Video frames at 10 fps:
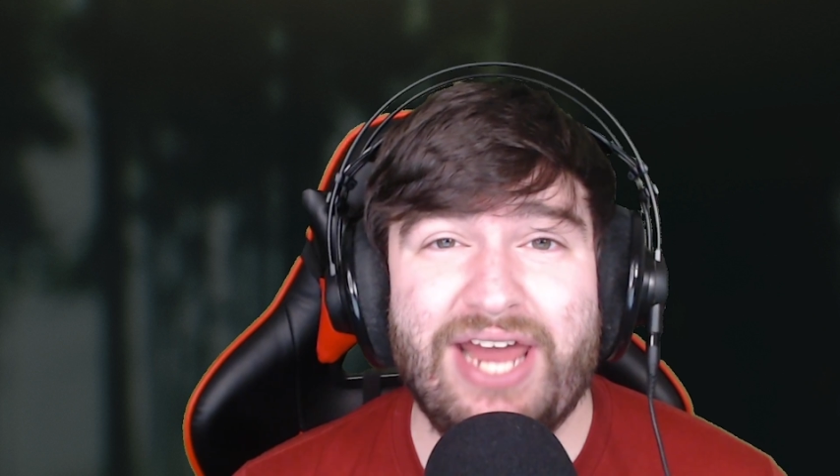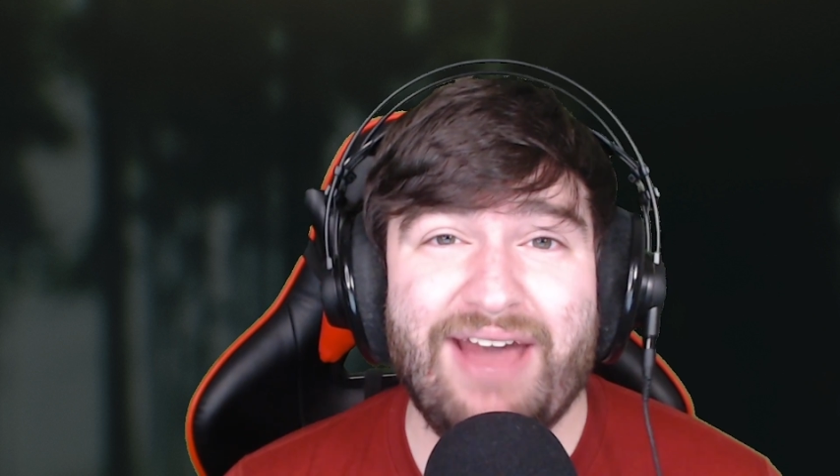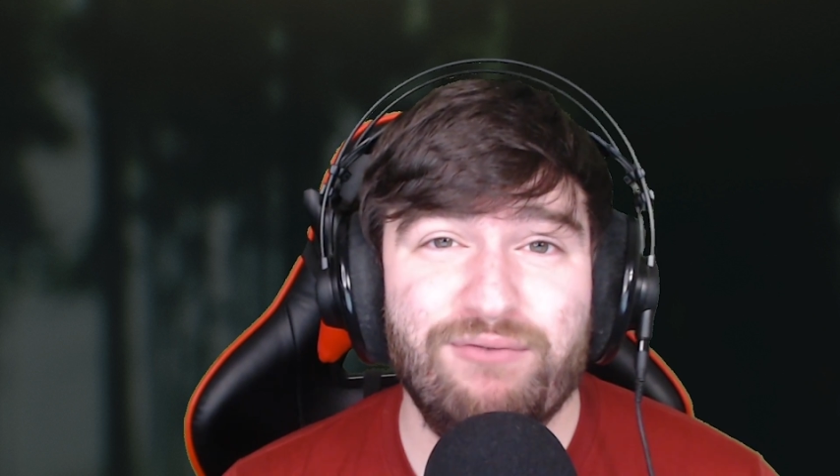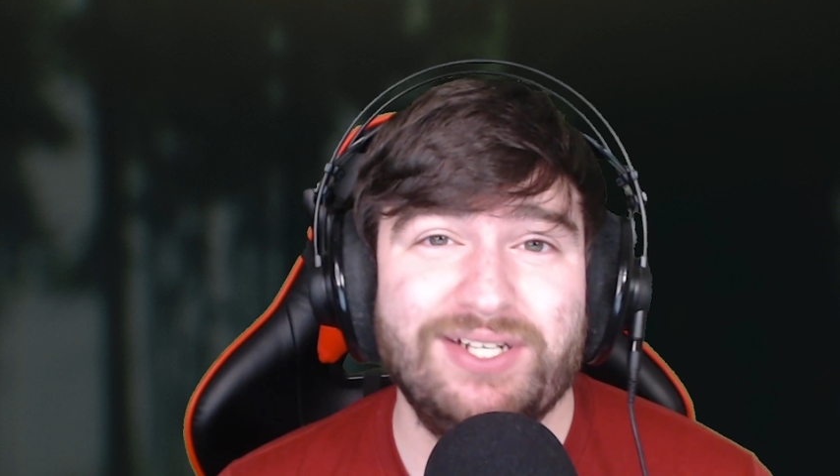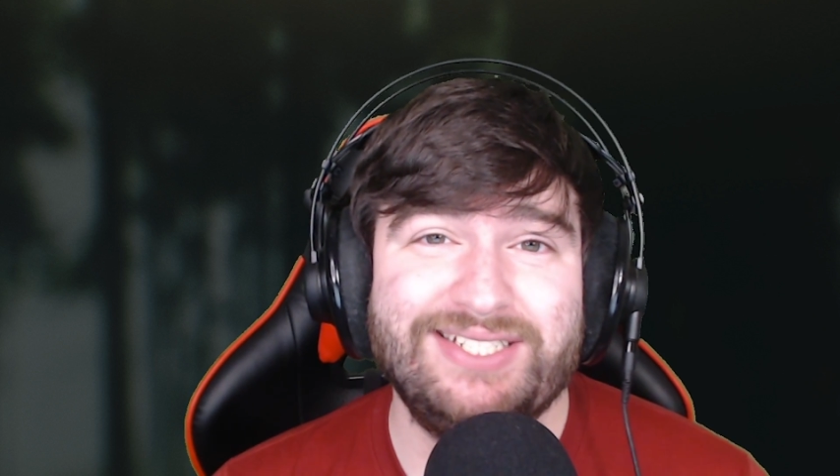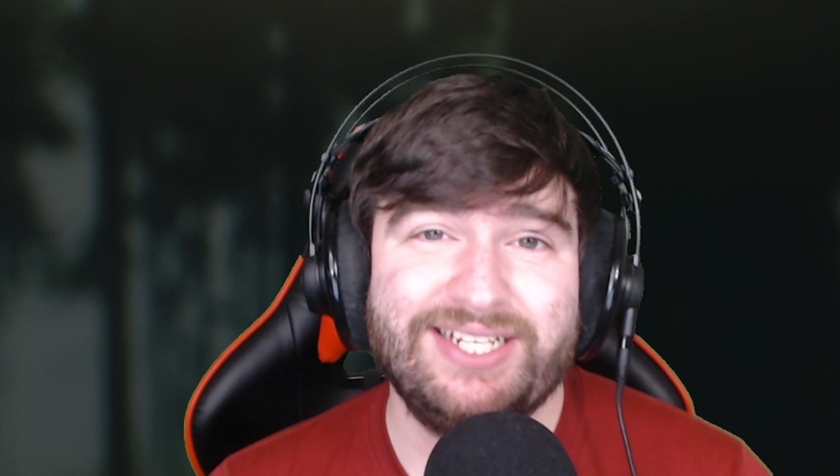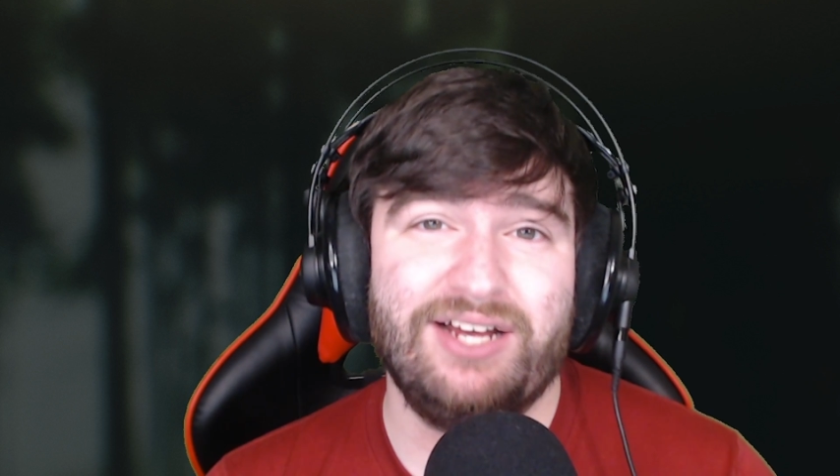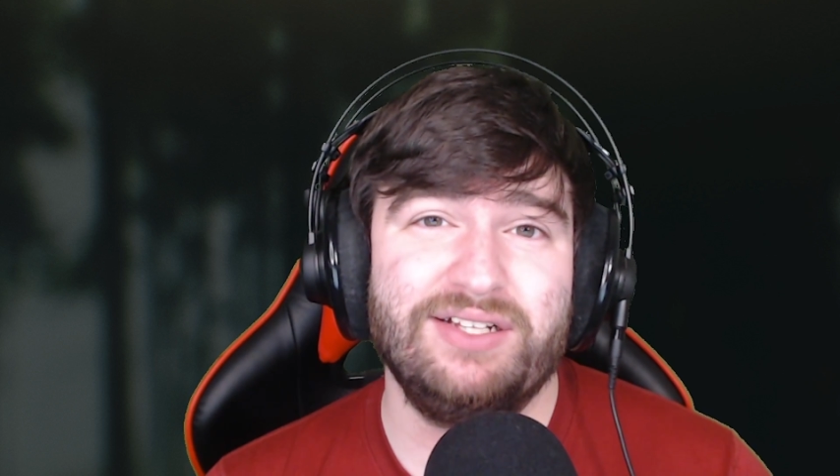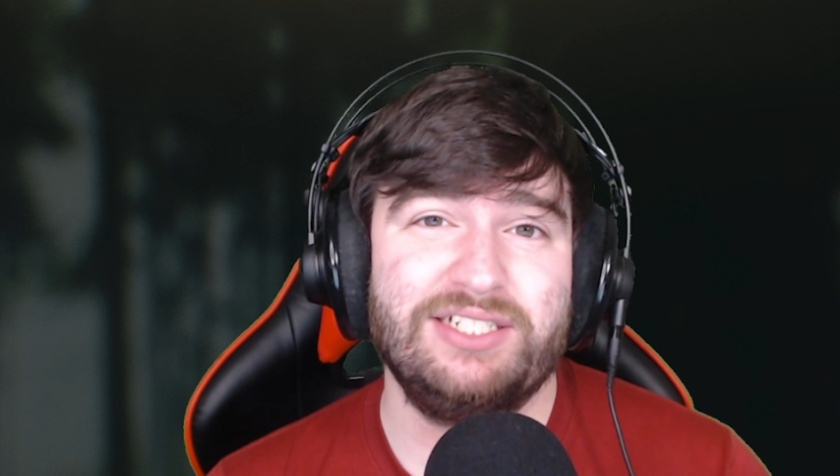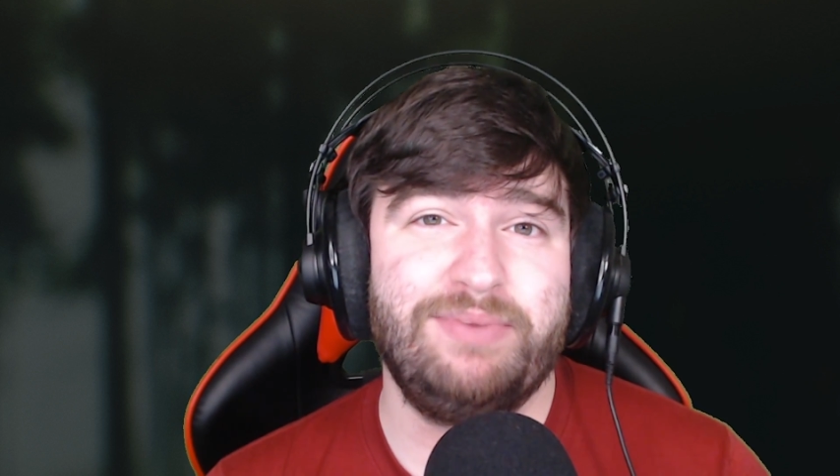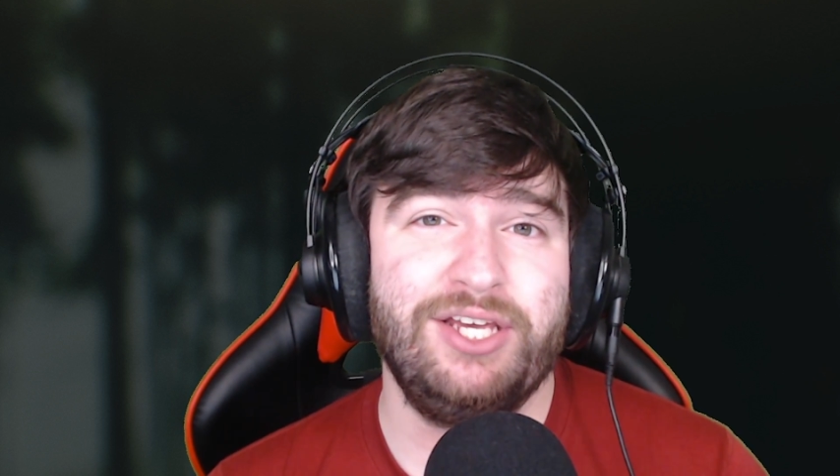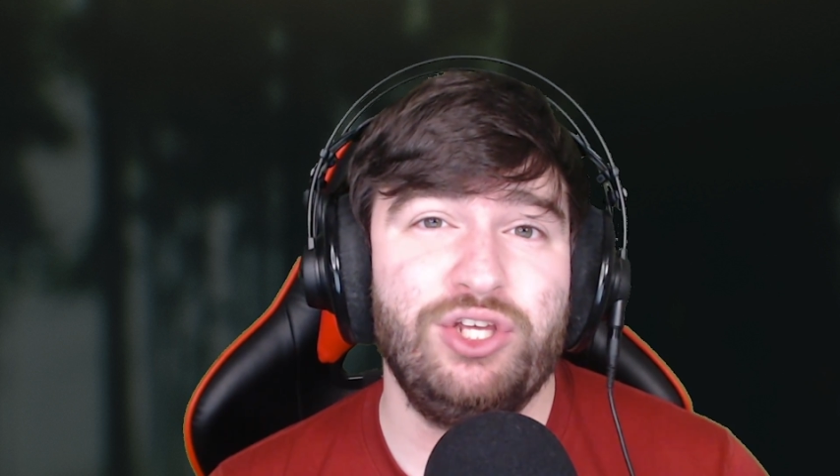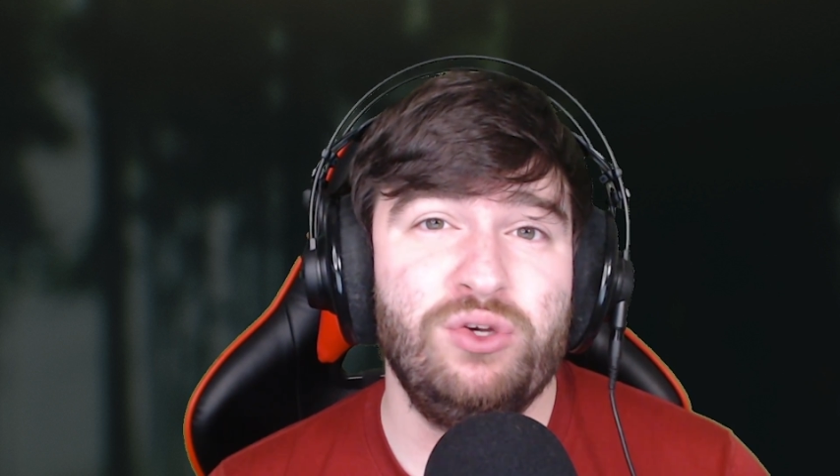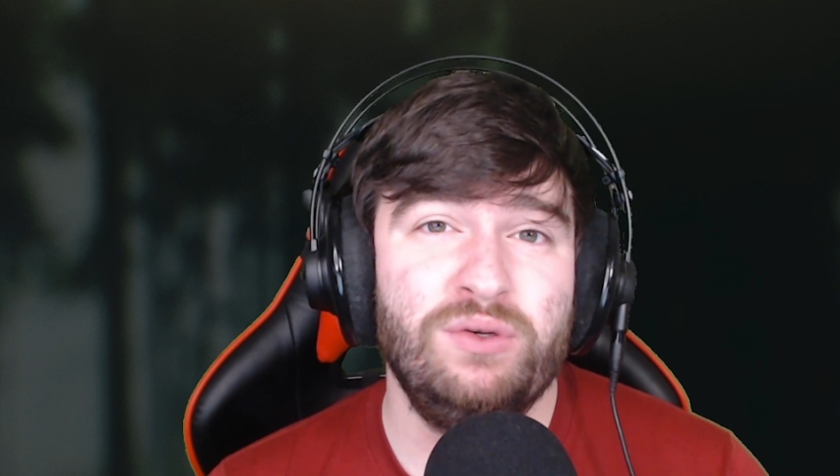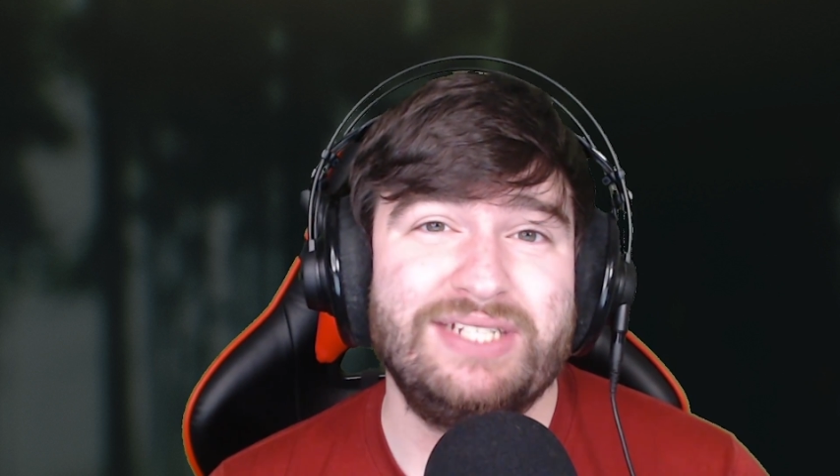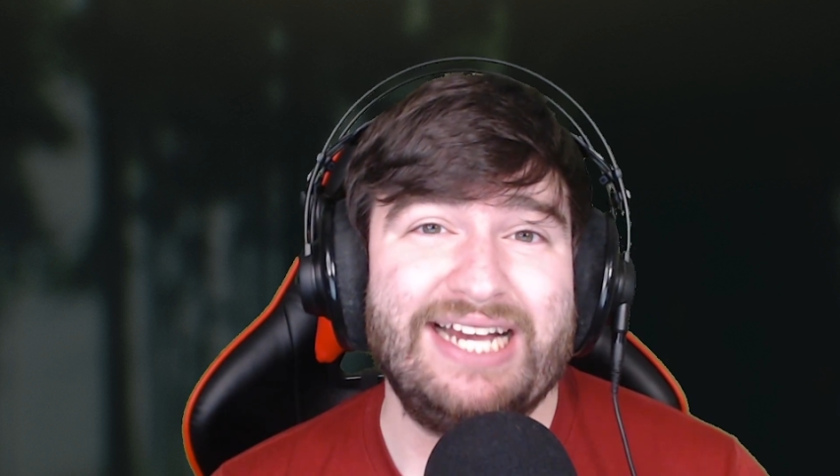every cell is being used